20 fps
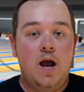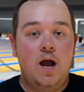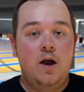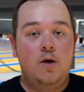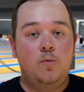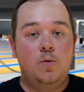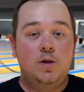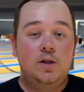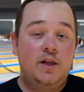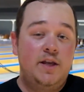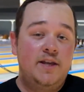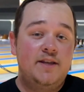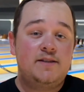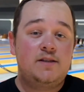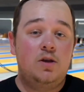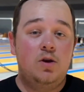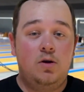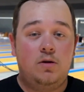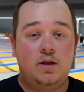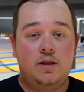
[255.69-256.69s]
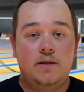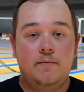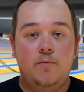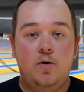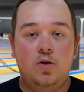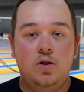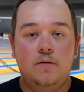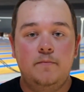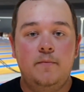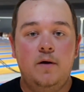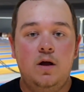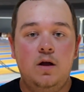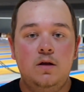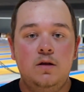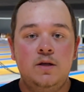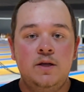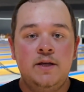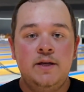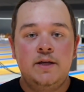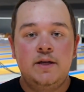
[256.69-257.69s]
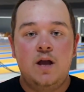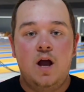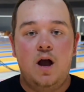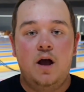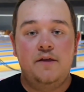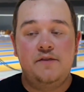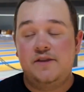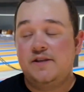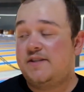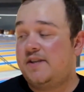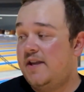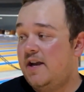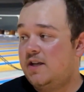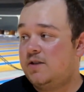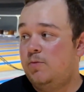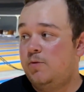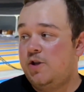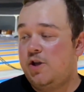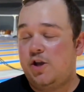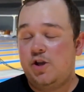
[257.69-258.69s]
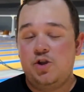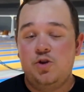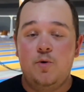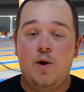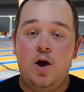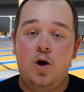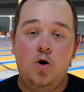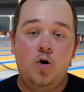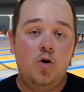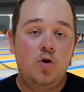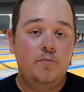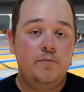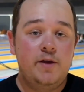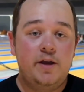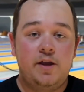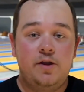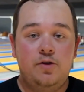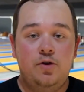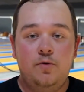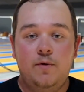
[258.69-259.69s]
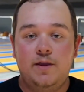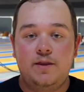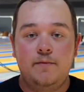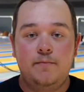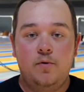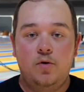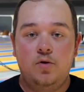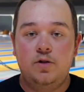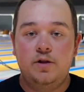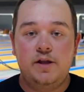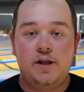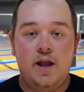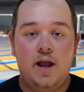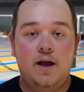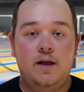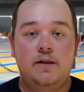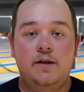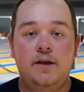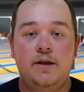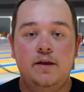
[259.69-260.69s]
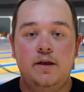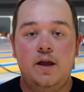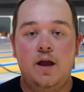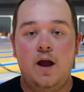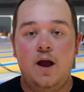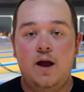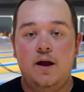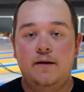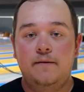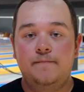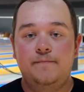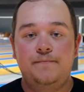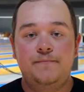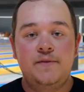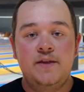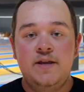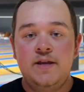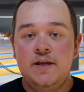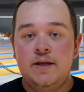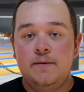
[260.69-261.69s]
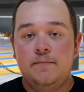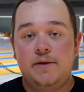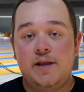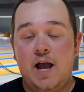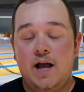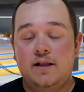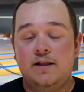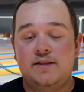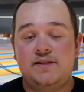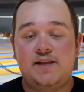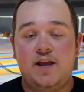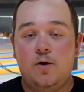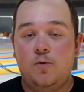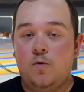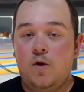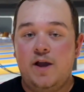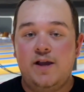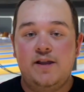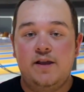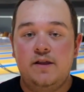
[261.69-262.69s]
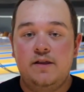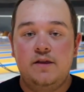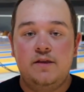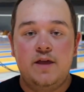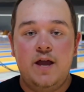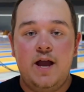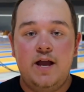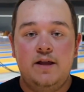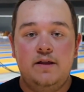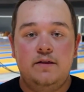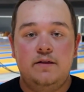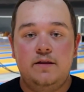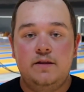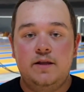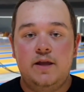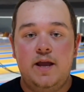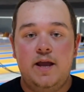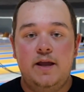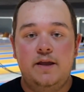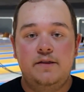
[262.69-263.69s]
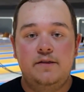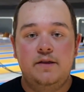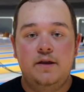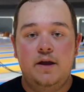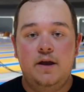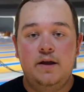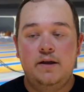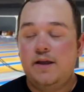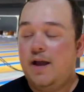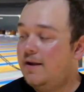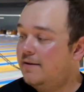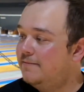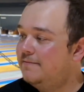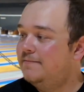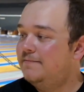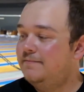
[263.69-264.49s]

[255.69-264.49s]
release, hooking the bowling ball. This next one you can do at home, you can do at the bowling alley. But yeah, let's get right into that. And yeah.